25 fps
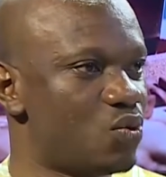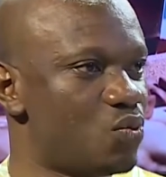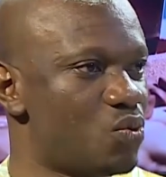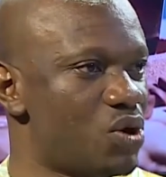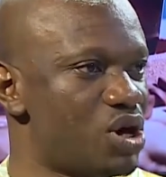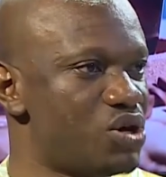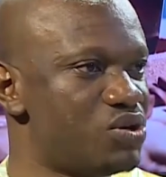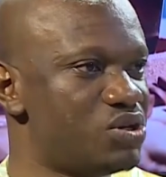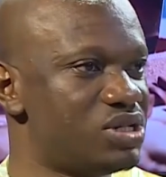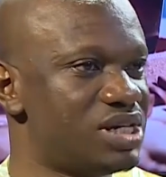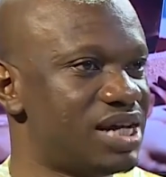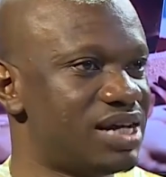
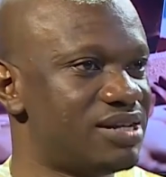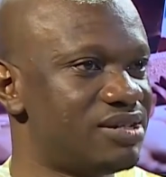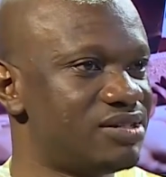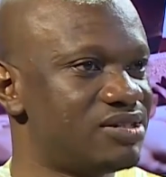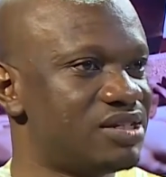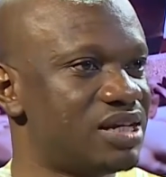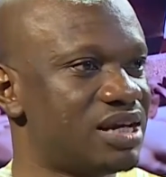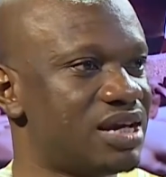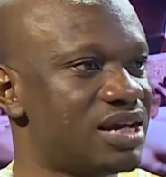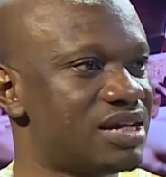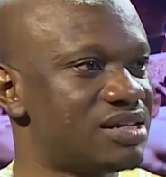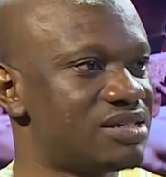Where you know that this
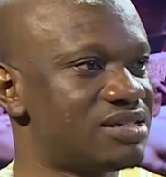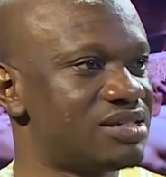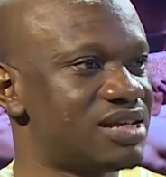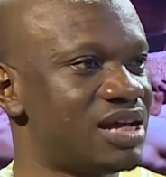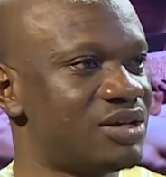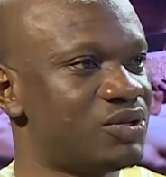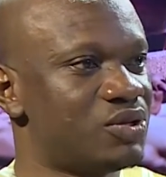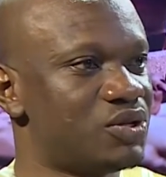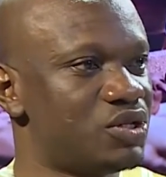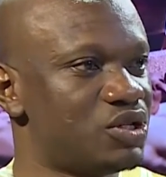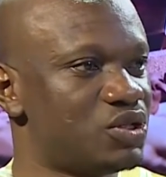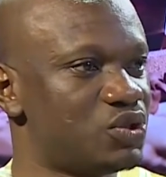thing can
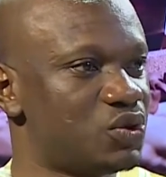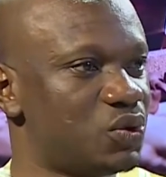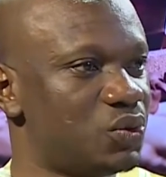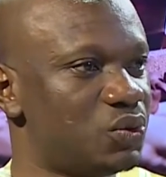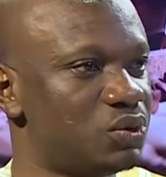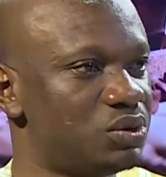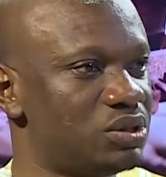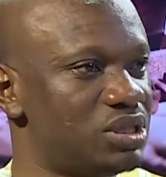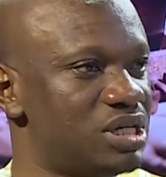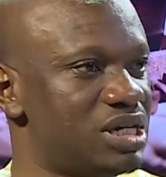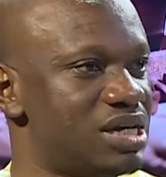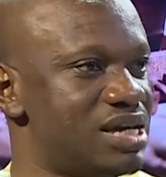stand on its
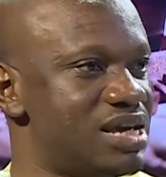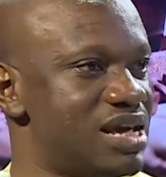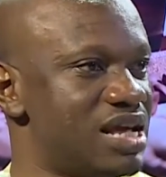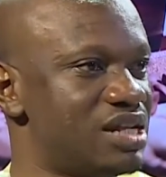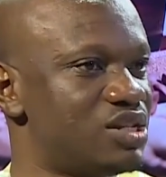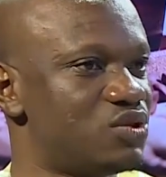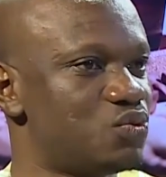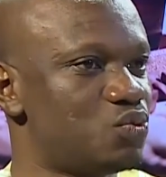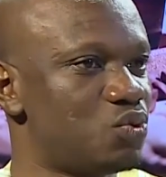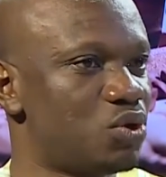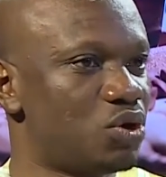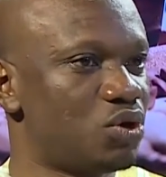own,
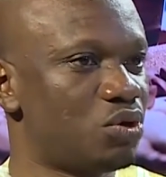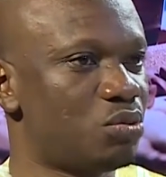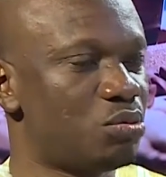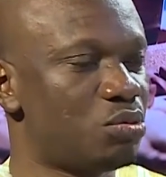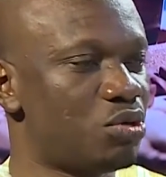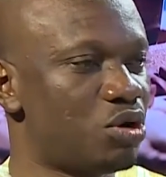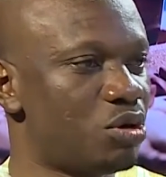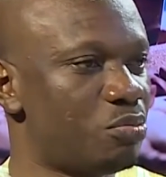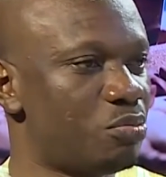get one or more